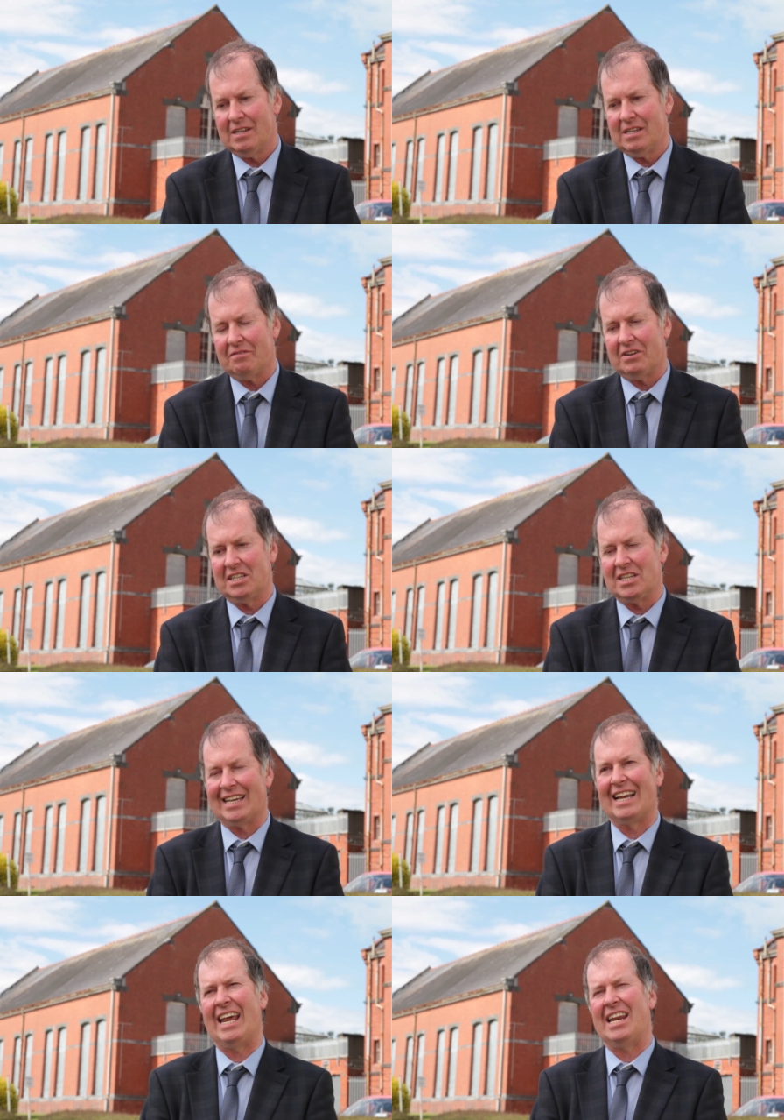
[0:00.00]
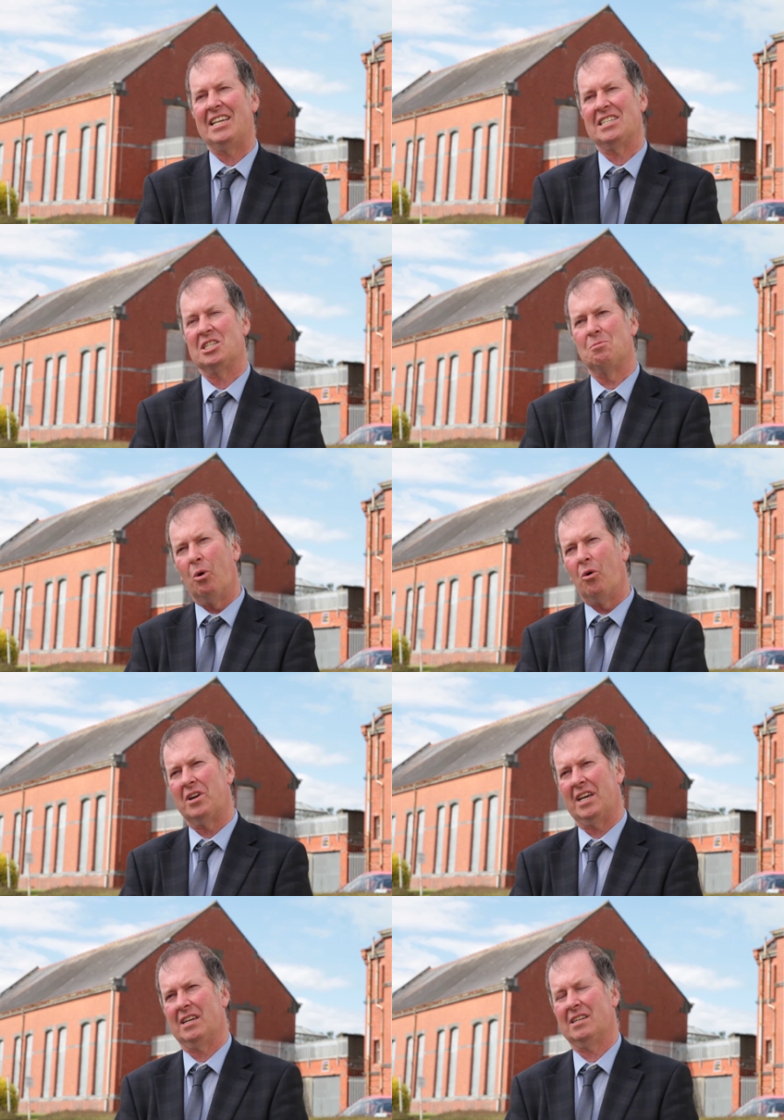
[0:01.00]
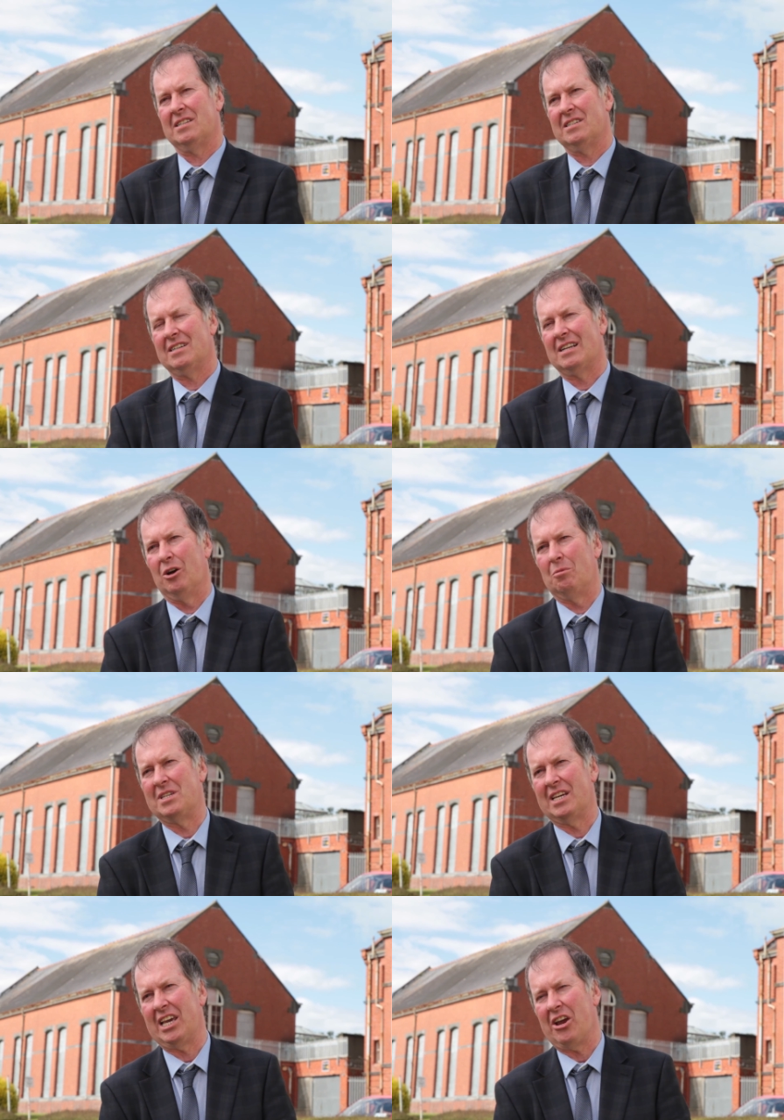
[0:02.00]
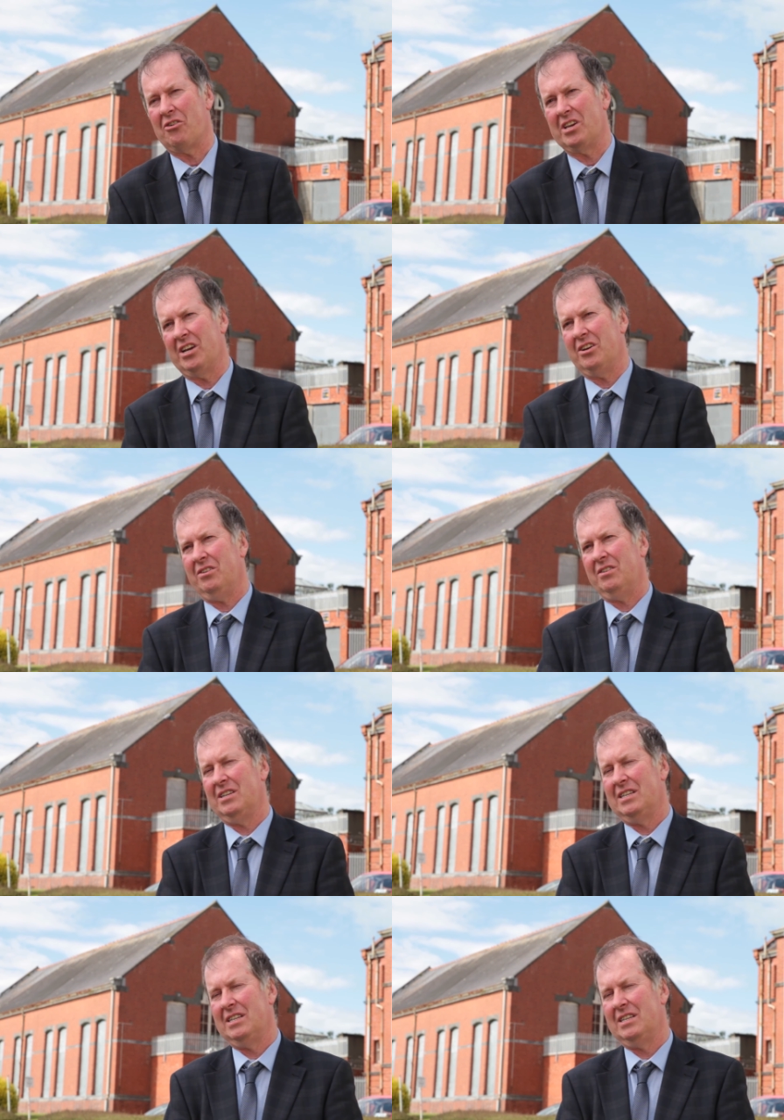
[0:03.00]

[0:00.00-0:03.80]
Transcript: different things like athletics and sporting clubs in the area, you know.